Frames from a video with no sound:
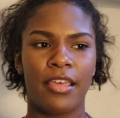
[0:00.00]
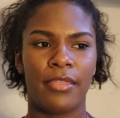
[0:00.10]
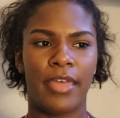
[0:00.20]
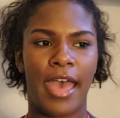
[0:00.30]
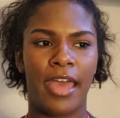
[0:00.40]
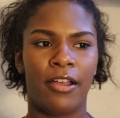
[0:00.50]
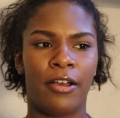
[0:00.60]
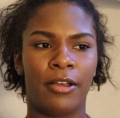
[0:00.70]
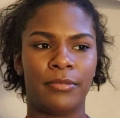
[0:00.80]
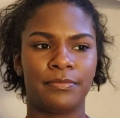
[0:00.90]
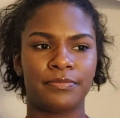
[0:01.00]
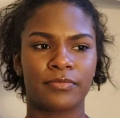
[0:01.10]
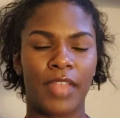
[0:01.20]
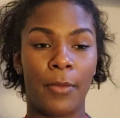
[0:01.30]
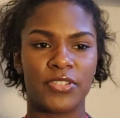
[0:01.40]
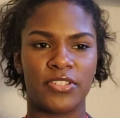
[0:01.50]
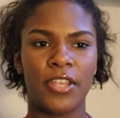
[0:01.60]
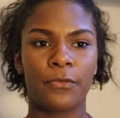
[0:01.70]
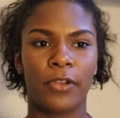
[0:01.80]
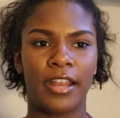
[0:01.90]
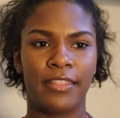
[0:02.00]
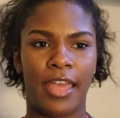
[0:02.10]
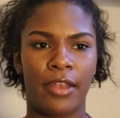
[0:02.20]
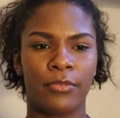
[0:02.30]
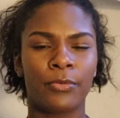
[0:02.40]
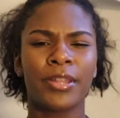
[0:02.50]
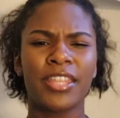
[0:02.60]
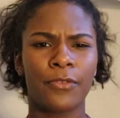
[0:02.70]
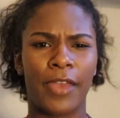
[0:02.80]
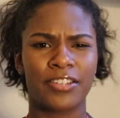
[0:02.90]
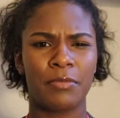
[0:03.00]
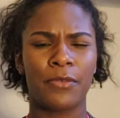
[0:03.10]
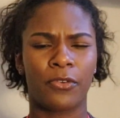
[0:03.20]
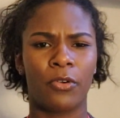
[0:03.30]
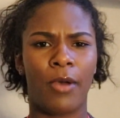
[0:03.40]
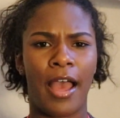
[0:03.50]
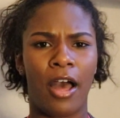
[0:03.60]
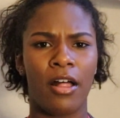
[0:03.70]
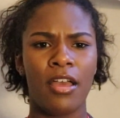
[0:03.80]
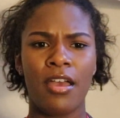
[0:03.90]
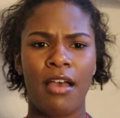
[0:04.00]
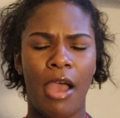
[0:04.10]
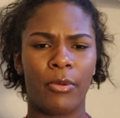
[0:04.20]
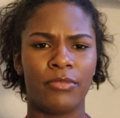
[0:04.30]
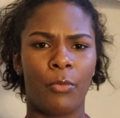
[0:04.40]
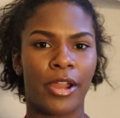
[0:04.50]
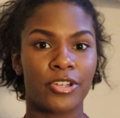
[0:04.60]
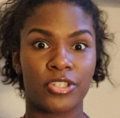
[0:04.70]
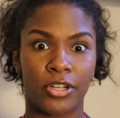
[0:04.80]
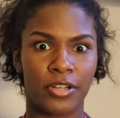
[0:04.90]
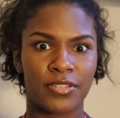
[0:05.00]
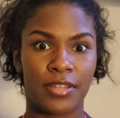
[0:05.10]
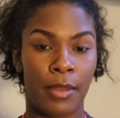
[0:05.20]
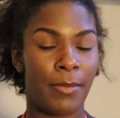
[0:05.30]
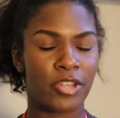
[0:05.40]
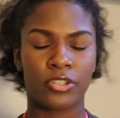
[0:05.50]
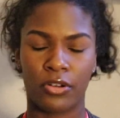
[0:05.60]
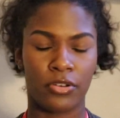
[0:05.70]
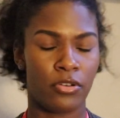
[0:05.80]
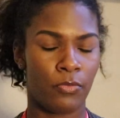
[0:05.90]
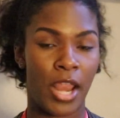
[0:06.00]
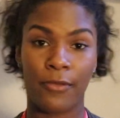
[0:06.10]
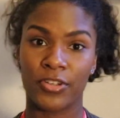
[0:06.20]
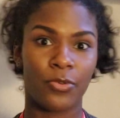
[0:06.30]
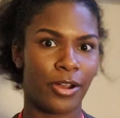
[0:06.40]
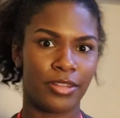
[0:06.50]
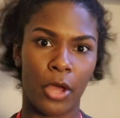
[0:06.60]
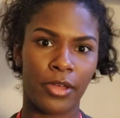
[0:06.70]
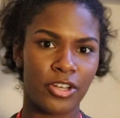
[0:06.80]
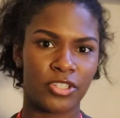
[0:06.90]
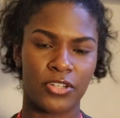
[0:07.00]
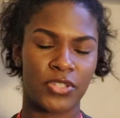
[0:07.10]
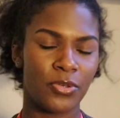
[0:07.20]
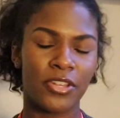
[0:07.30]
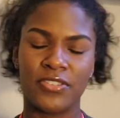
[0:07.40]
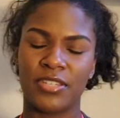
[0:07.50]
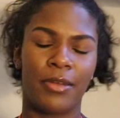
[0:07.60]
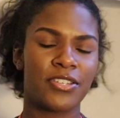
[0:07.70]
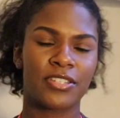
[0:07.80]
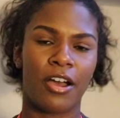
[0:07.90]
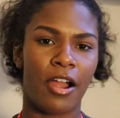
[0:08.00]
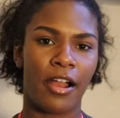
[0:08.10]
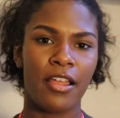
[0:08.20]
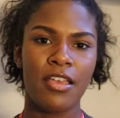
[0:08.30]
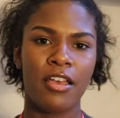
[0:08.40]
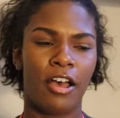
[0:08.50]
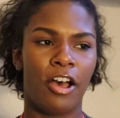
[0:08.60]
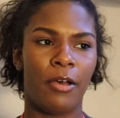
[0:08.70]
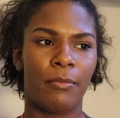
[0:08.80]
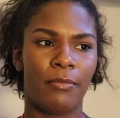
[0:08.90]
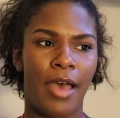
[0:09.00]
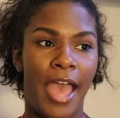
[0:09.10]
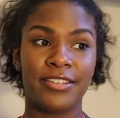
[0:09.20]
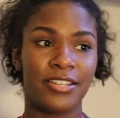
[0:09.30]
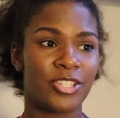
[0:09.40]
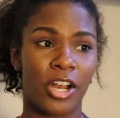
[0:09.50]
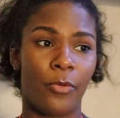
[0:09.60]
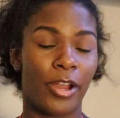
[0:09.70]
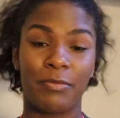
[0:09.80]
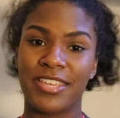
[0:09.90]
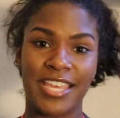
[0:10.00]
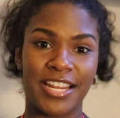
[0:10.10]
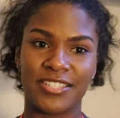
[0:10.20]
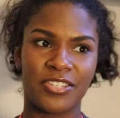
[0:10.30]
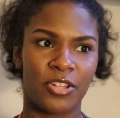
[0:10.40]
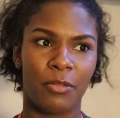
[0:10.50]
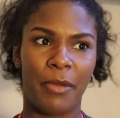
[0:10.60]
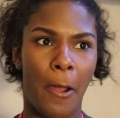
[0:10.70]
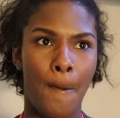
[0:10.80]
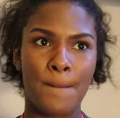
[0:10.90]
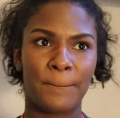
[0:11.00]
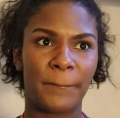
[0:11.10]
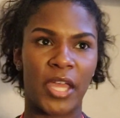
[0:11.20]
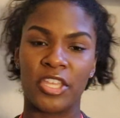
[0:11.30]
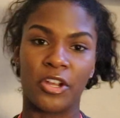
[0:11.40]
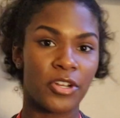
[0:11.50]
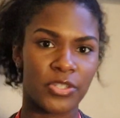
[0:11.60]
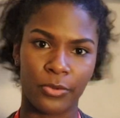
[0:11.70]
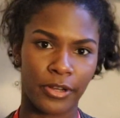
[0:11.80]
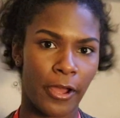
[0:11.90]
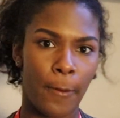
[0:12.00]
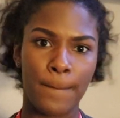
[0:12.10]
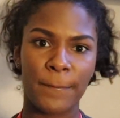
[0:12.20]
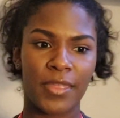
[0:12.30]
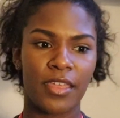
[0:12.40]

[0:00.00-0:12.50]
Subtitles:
that I was different, and that it really affected me for a while. I would wear shirts, I'd make sure never to wear low-cut shirts so you couldn't see my scar. I didn't start wearing bikinis until about a year or 2 ago.